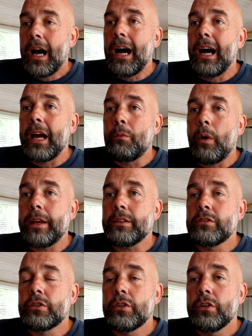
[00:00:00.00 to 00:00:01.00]
I
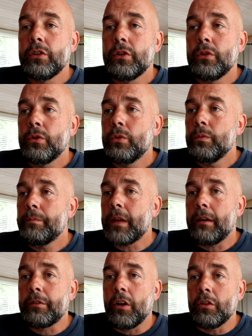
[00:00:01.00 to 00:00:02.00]
went to,
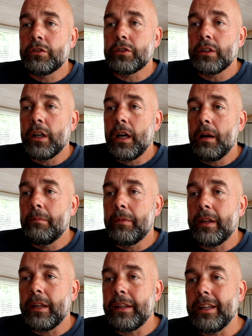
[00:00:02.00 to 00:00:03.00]
I've got um, the,